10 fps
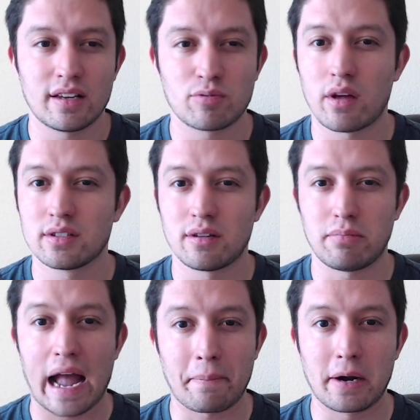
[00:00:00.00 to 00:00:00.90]
as well as the
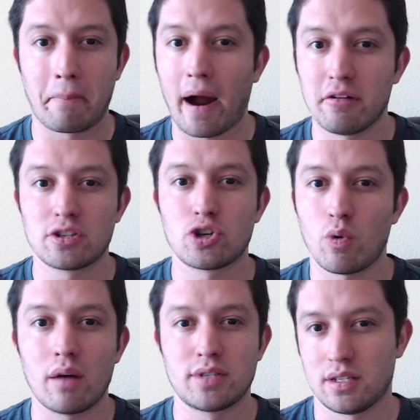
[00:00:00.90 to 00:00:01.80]
Blackbeard pirates show
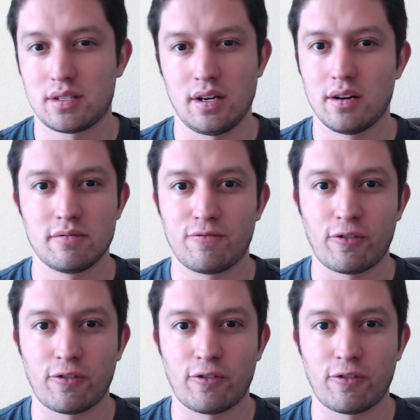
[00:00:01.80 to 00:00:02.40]
up just, you know,